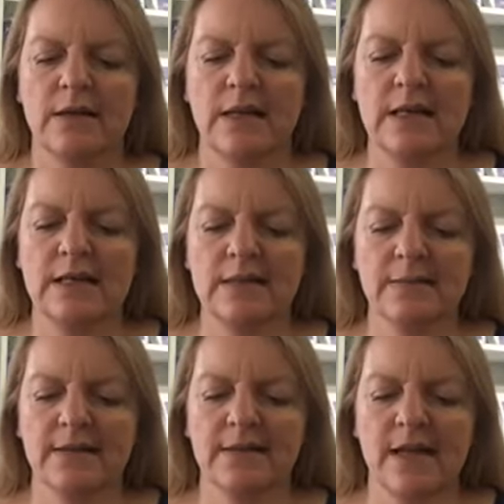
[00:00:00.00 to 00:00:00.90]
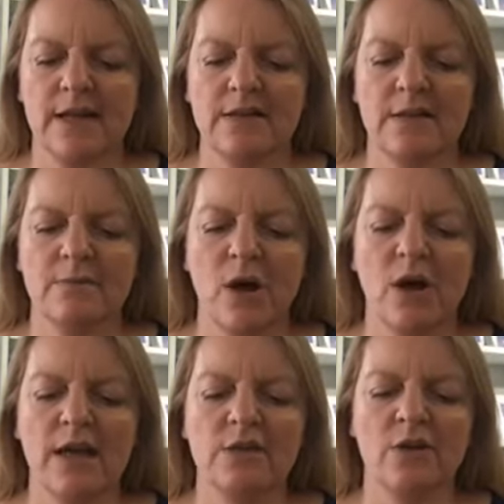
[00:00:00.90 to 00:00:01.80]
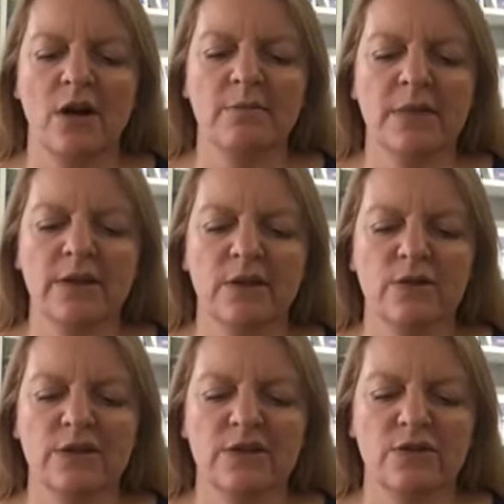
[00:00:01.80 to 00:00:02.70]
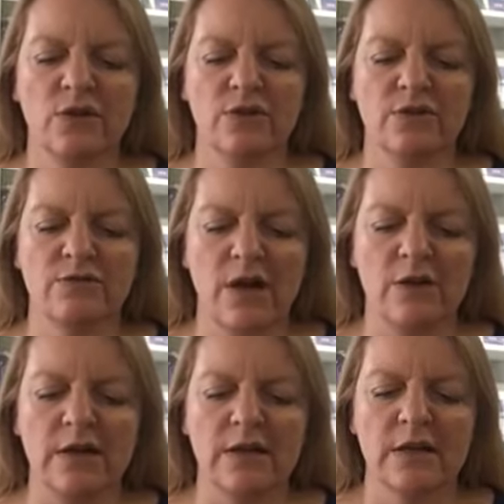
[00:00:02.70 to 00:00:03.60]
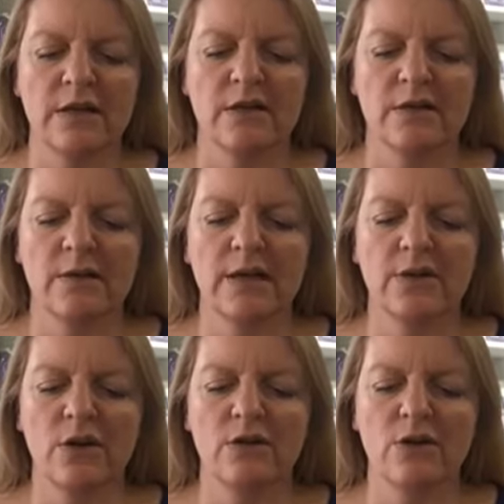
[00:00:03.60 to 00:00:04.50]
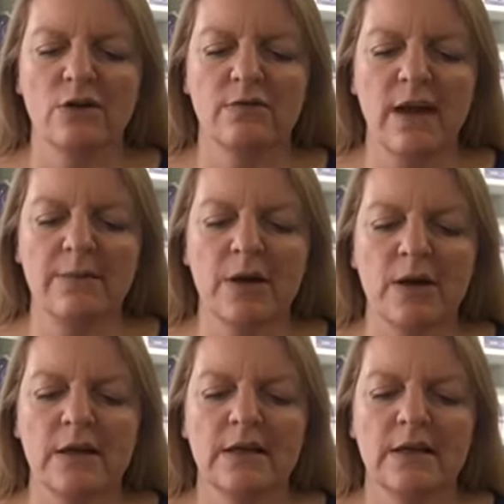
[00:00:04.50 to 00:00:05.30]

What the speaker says: Elizabeth says, my 9-month-old has started rolling, so I can no longer wrap her.